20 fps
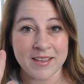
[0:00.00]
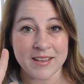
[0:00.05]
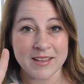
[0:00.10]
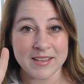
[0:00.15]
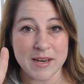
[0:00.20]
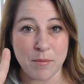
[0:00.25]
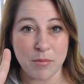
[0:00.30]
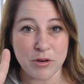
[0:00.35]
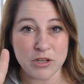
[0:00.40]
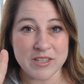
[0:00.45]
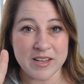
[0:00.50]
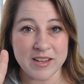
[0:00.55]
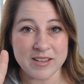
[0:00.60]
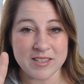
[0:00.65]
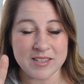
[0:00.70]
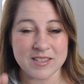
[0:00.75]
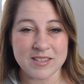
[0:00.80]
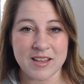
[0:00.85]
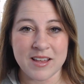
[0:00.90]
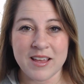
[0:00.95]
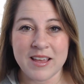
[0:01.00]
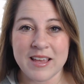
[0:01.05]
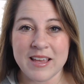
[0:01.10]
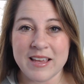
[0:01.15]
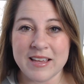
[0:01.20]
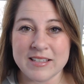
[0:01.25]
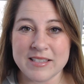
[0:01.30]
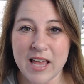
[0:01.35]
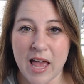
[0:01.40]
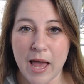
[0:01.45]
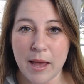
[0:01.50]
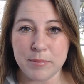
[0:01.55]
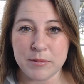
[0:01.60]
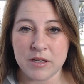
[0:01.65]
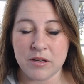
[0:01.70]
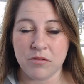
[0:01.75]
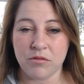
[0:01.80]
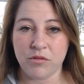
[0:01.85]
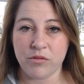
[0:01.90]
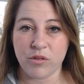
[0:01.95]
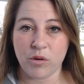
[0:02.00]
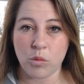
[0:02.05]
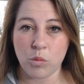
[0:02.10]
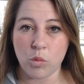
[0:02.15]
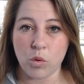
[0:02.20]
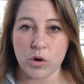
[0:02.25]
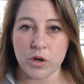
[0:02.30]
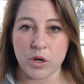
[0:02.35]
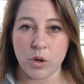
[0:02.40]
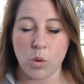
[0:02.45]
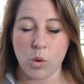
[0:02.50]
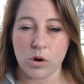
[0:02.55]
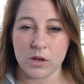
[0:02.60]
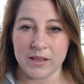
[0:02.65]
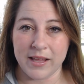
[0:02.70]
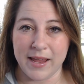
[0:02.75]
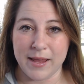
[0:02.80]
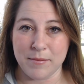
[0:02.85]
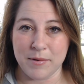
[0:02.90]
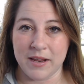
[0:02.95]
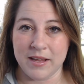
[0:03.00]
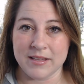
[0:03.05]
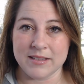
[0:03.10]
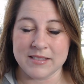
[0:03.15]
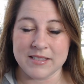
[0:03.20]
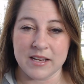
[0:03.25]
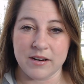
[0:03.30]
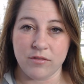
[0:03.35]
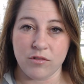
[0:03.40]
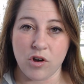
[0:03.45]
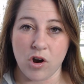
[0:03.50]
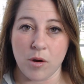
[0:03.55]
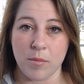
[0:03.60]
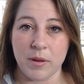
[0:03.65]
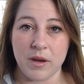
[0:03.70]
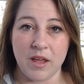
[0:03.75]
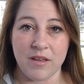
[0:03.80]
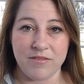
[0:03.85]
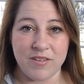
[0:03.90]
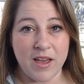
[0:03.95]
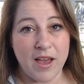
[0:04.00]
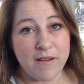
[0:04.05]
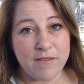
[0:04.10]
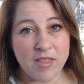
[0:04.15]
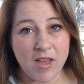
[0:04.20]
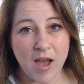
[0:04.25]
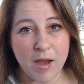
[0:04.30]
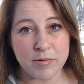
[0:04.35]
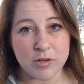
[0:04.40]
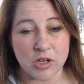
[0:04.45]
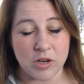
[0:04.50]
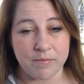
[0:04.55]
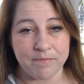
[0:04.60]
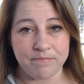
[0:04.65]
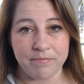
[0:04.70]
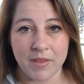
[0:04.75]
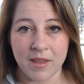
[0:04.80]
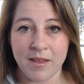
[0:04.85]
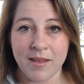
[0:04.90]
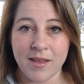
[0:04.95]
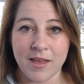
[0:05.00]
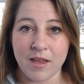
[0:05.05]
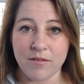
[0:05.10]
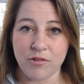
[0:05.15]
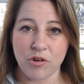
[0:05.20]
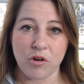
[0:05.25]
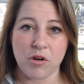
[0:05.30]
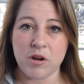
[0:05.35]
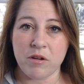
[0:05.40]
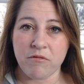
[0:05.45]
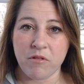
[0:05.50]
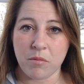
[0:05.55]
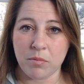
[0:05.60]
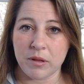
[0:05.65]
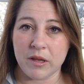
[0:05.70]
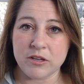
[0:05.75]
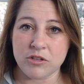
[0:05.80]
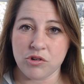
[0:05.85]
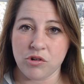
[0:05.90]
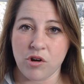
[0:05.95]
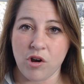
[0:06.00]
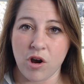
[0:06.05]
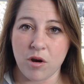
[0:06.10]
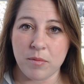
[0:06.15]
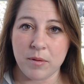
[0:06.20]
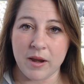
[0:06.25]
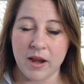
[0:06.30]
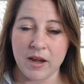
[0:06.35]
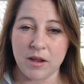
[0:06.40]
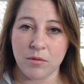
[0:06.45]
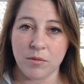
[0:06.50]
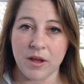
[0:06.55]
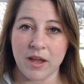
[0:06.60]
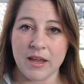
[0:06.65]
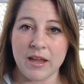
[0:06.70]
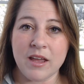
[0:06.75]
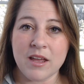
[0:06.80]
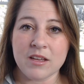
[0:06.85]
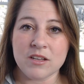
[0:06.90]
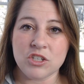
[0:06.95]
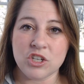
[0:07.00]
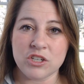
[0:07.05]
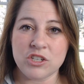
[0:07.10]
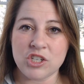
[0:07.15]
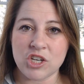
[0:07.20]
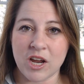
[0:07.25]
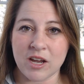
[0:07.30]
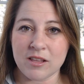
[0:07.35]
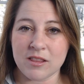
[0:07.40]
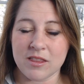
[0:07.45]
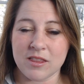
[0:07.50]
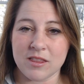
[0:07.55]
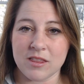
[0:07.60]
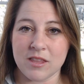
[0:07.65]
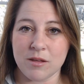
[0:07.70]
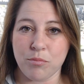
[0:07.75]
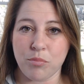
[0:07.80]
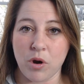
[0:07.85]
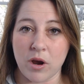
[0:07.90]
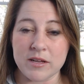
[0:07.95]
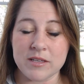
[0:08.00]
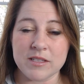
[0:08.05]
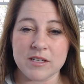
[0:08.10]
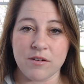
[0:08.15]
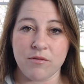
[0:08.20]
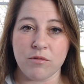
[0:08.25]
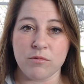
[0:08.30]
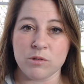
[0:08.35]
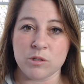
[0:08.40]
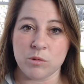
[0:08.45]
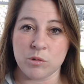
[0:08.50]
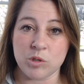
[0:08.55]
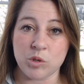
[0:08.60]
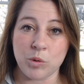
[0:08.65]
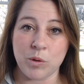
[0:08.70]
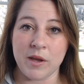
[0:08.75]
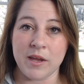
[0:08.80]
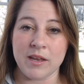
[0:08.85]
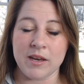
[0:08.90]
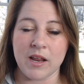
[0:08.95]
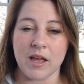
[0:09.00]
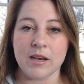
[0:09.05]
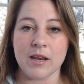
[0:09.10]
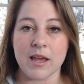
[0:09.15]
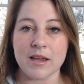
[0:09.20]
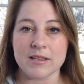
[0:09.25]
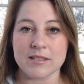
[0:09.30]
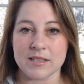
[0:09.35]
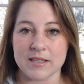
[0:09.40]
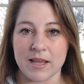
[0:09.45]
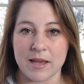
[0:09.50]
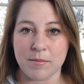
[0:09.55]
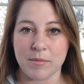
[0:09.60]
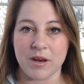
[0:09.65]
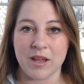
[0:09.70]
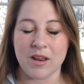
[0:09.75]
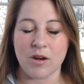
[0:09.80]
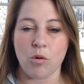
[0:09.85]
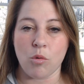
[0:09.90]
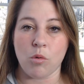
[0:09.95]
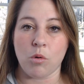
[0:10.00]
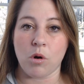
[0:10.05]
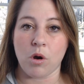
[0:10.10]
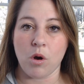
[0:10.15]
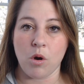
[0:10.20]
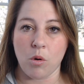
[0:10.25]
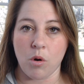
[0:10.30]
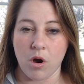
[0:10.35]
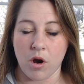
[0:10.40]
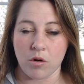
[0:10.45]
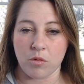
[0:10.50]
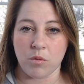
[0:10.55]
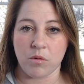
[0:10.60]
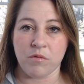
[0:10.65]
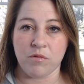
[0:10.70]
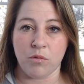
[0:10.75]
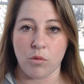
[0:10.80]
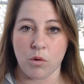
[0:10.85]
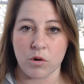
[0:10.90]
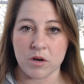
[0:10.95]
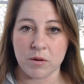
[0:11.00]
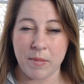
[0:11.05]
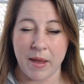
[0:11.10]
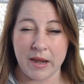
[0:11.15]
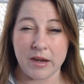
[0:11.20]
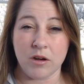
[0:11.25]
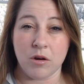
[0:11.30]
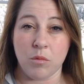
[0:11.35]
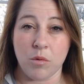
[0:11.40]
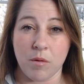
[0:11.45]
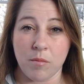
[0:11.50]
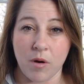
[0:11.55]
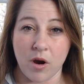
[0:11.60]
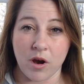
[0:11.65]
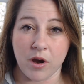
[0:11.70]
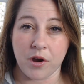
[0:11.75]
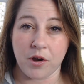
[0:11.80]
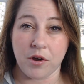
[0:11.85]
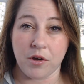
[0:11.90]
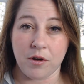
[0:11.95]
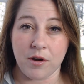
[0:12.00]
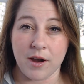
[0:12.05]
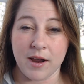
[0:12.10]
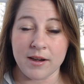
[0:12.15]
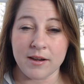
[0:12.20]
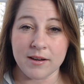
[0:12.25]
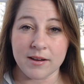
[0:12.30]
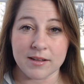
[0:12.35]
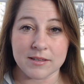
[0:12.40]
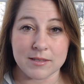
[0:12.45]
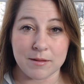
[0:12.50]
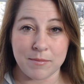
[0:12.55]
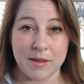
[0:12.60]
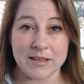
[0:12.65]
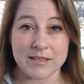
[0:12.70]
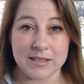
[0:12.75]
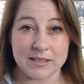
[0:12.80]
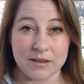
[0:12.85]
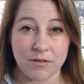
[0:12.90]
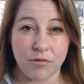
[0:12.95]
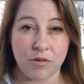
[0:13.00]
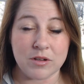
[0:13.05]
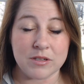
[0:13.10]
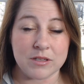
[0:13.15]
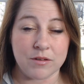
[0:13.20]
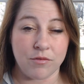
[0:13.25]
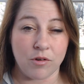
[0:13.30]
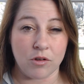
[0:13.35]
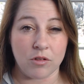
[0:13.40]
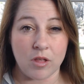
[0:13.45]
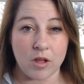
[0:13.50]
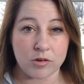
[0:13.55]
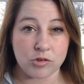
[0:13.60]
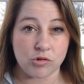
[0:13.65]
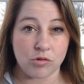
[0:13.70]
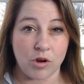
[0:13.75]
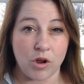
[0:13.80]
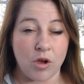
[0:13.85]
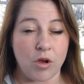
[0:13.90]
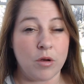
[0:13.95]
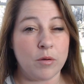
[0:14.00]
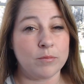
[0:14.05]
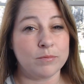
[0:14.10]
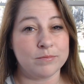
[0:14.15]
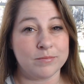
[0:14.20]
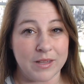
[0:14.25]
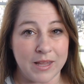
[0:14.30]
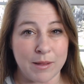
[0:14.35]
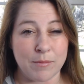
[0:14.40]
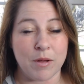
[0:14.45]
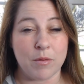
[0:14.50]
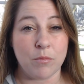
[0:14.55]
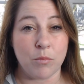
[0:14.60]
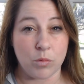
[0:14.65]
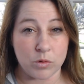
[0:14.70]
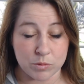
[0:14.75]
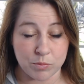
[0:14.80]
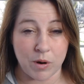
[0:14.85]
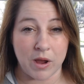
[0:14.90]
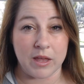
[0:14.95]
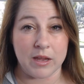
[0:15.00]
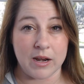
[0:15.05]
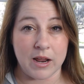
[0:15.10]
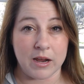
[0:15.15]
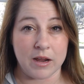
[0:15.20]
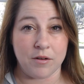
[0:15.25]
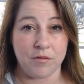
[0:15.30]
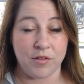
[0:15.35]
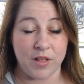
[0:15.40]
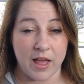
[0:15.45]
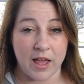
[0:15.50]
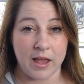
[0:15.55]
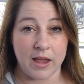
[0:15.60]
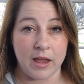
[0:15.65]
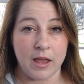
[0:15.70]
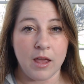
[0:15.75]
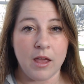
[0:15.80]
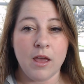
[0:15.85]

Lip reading: Number 6 is opting for wood or laminate instead of carpet if you have the option. If you're going to replace your carpet anyway, just check the price difference between a nice laminate or a hardwood floor depending on what market you're in, because it makes a difference. If you're a luxury home, laminate is probably not going to fly.